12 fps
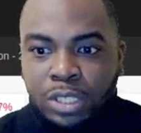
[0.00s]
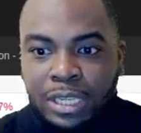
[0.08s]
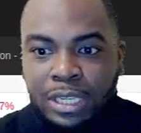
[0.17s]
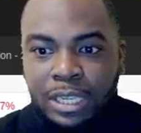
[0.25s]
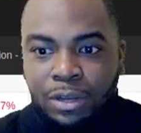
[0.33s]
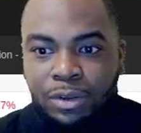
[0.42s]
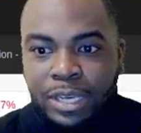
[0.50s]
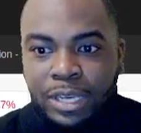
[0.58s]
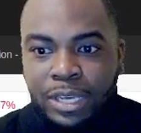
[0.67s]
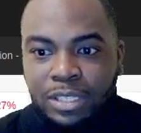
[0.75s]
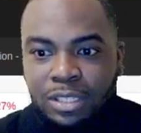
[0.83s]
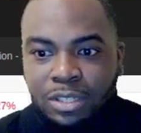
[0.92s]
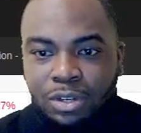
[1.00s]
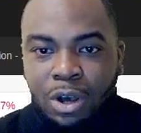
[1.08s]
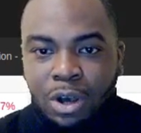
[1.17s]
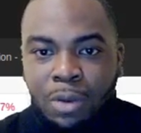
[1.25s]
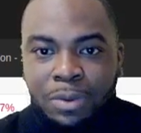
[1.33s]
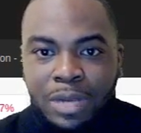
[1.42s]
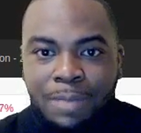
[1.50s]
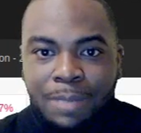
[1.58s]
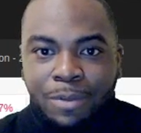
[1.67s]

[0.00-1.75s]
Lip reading: to click on this, it's going to open up.